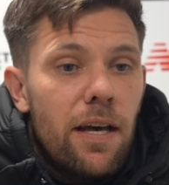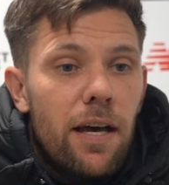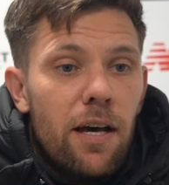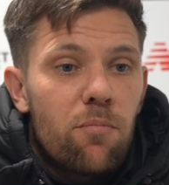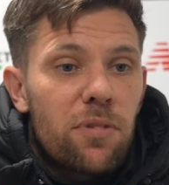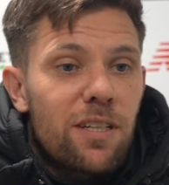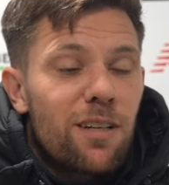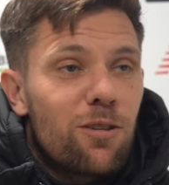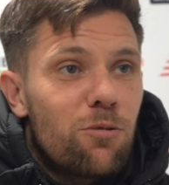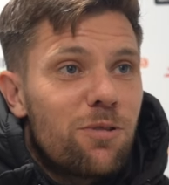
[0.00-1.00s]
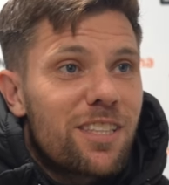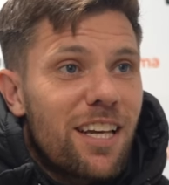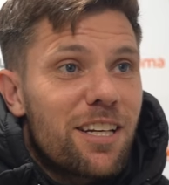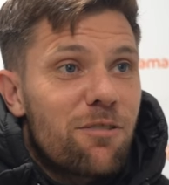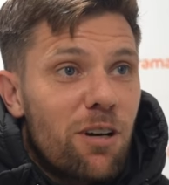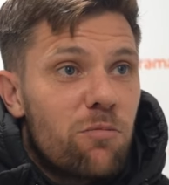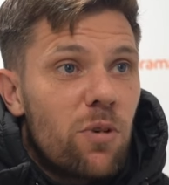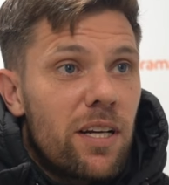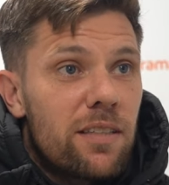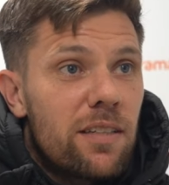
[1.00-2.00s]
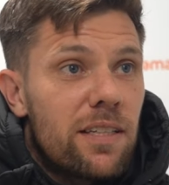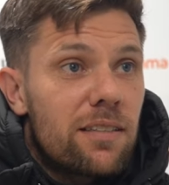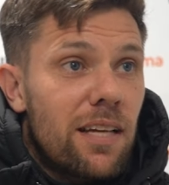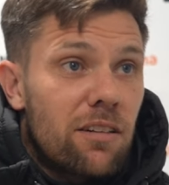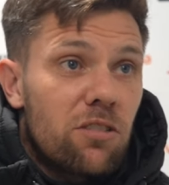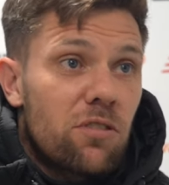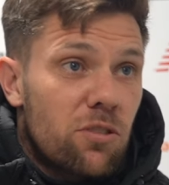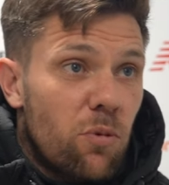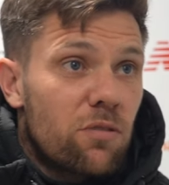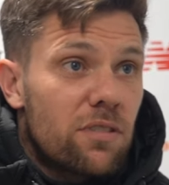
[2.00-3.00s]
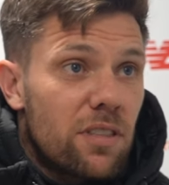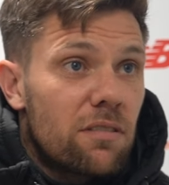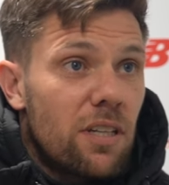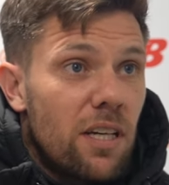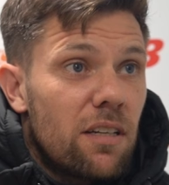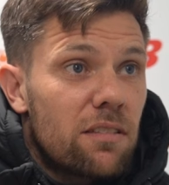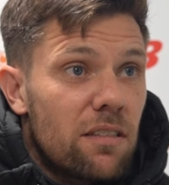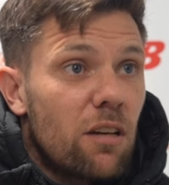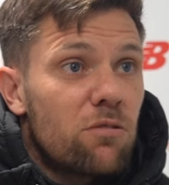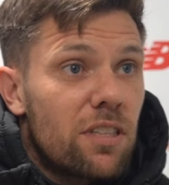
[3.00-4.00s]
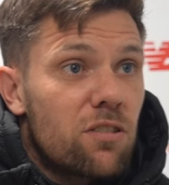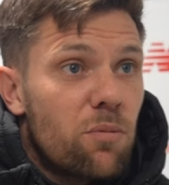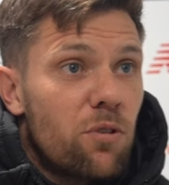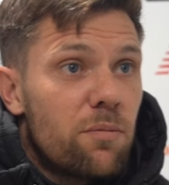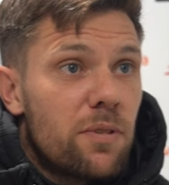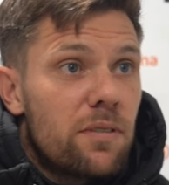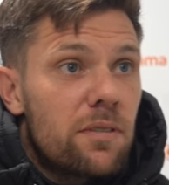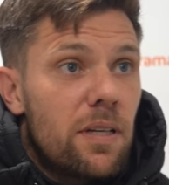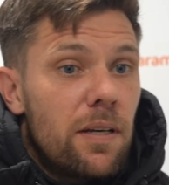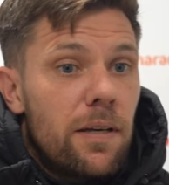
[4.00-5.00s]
But you don't always get it your own way. And it's how you respond to those disappointments.